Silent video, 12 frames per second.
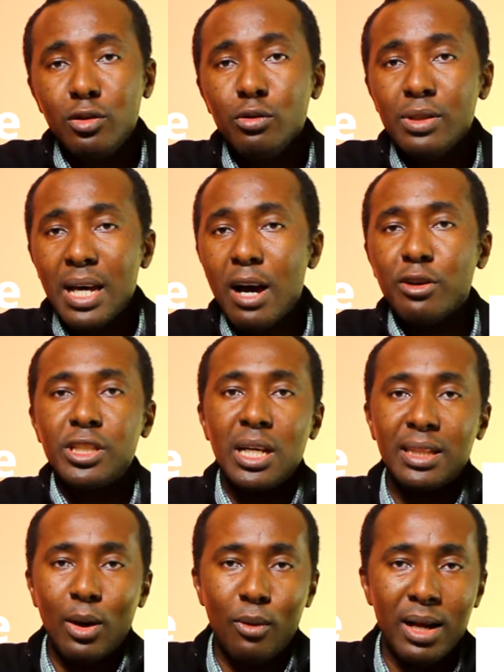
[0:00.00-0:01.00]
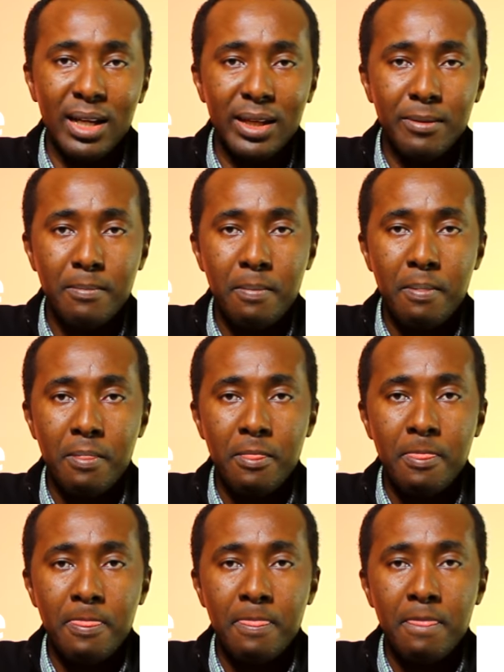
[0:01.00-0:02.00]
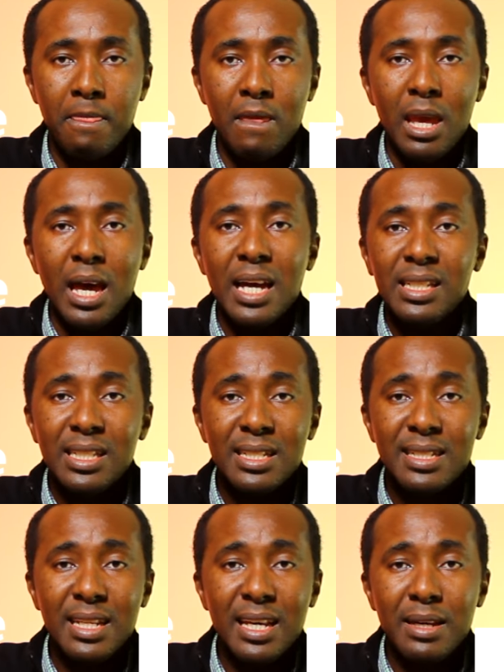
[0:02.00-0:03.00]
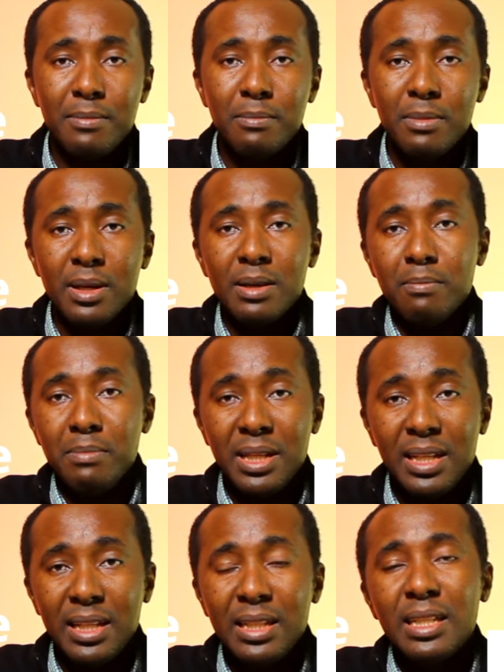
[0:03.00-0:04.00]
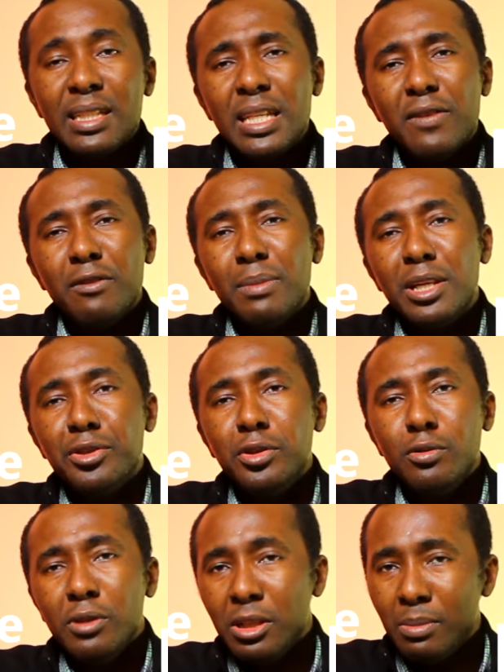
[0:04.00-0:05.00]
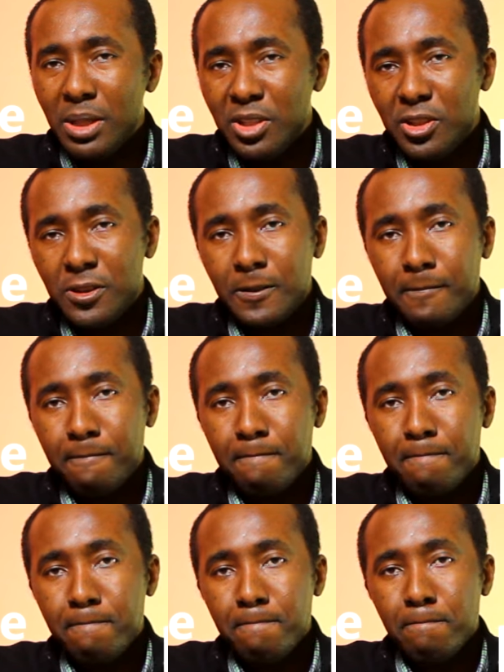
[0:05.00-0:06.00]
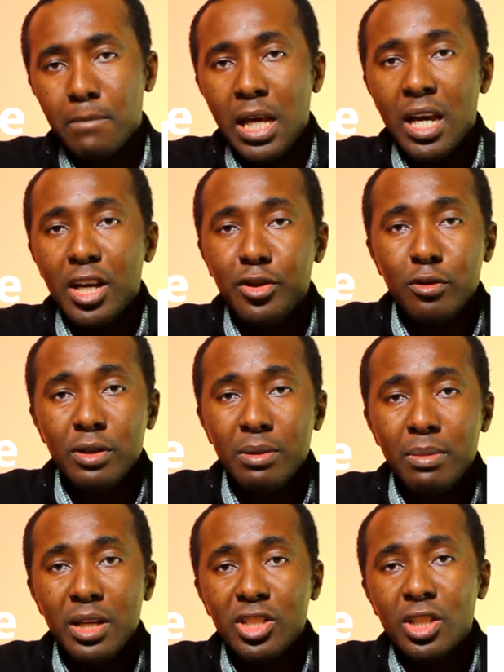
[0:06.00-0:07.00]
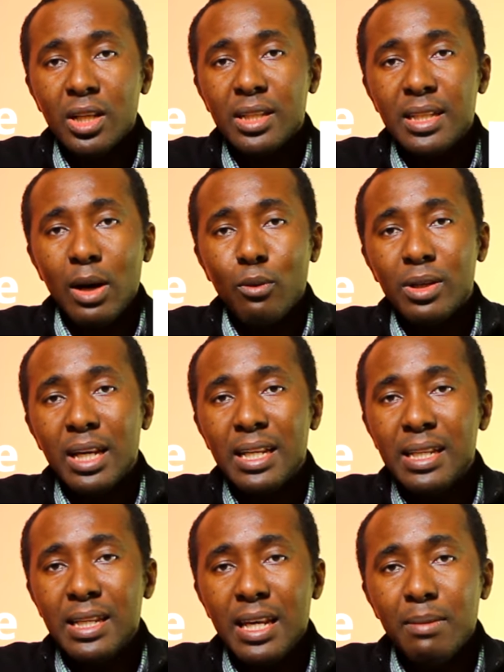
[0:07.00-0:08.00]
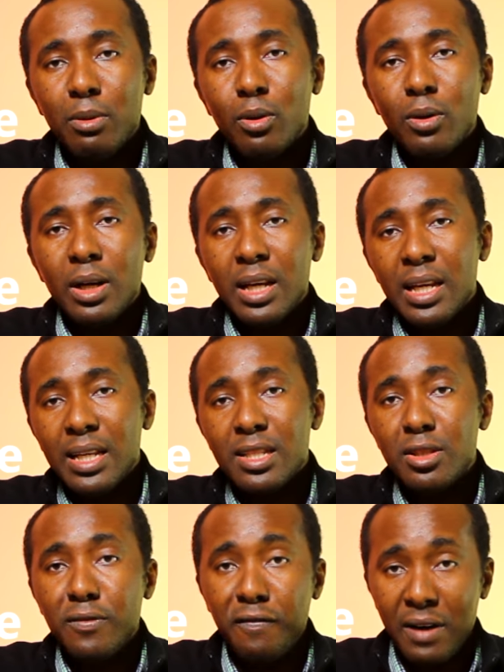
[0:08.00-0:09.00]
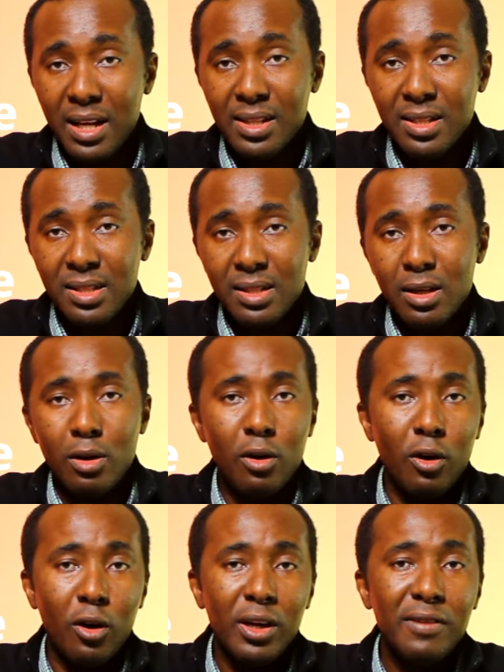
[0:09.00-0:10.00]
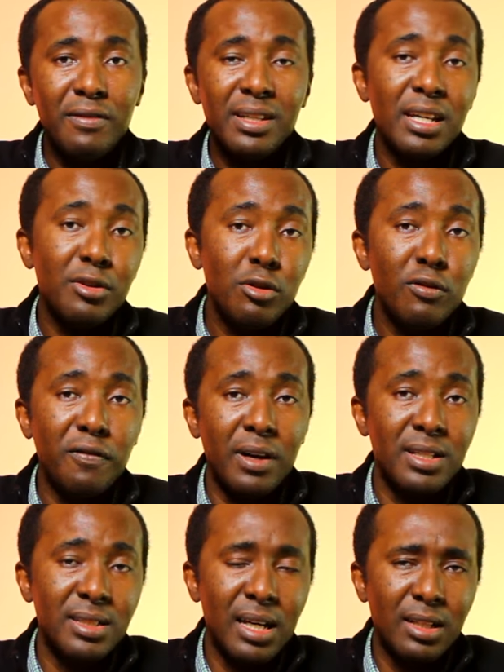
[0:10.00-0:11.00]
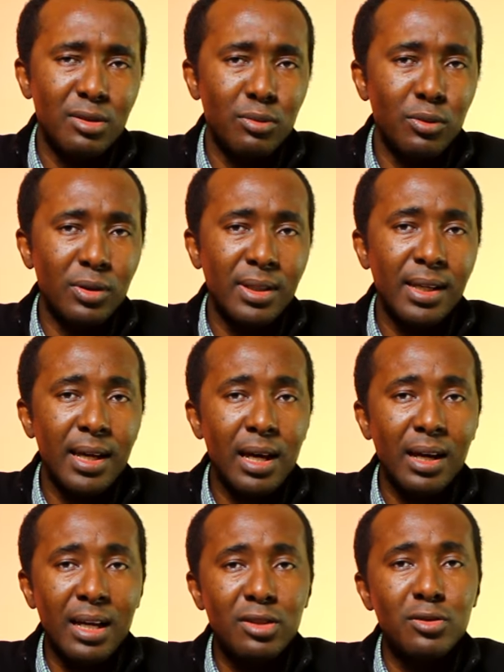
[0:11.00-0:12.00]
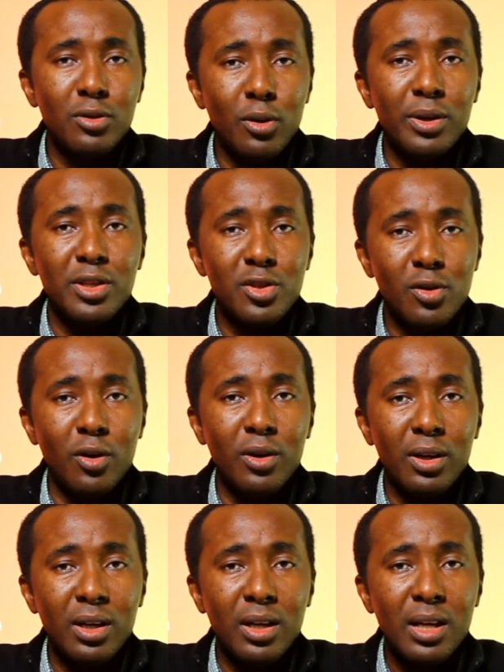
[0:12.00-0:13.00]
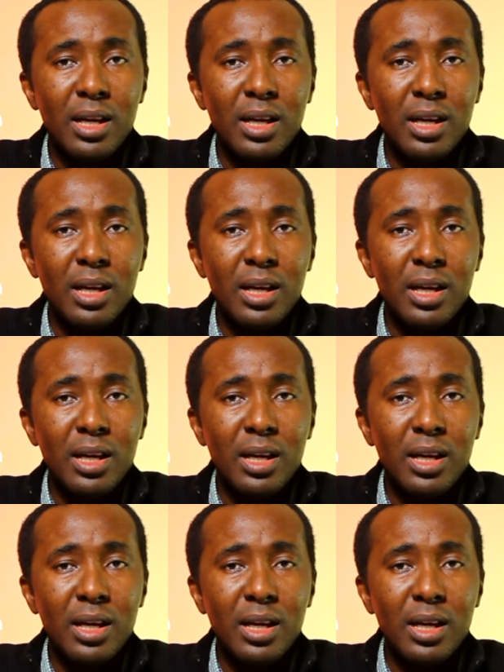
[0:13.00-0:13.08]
to now Shatta Wale. And this name meaning gave him a new image. A new image that would enable his fans or even the new fans that will get to know his song